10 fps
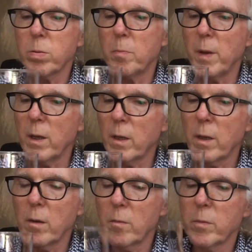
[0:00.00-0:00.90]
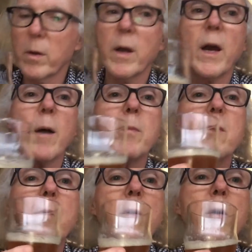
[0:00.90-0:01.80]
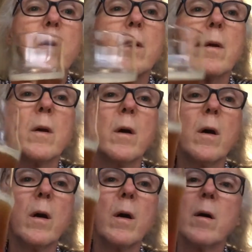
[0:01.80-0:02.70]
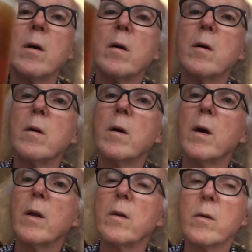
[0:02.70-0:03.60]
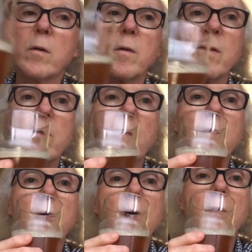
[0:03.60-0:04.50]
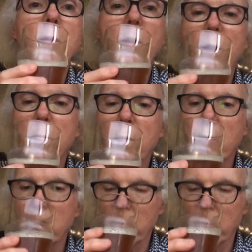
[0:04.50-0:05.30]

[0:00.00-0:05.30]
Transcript: Pale ale, perhaps. I don't know if I would call it an amber.